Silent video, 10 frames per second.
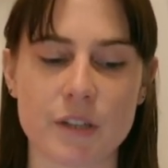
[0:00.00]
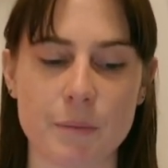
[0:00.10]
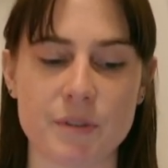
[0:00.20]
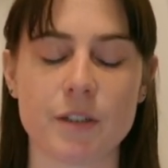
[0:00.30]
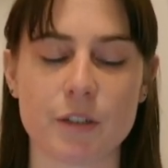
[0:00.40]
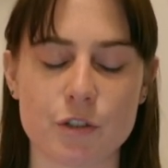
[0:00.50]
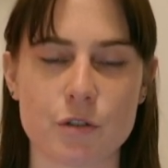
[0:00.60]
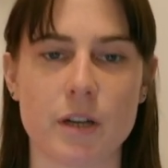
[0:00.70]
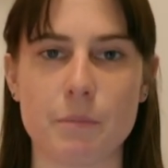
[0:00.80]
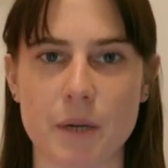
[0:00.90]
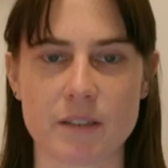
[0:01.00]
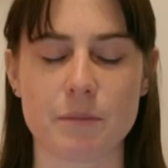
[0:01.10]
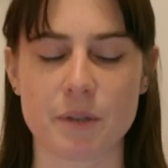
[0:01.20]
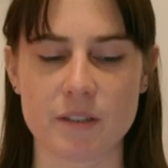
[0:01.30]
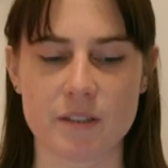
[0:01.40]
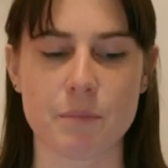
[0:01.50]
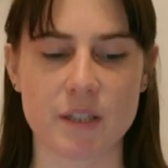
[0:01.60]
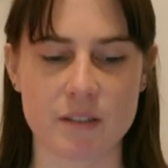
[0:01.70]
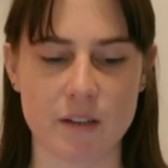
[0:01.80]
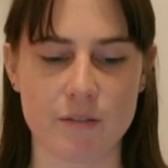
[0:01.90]
I'm still going to try to maximize my
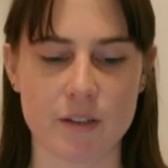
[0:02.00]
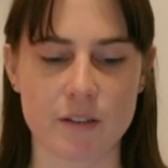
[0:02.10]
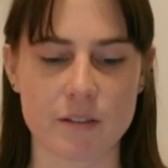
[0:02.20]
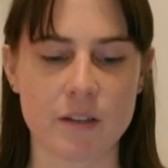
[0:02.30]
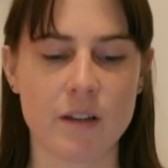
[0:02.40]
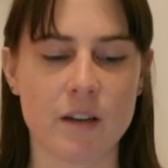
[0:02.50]
savings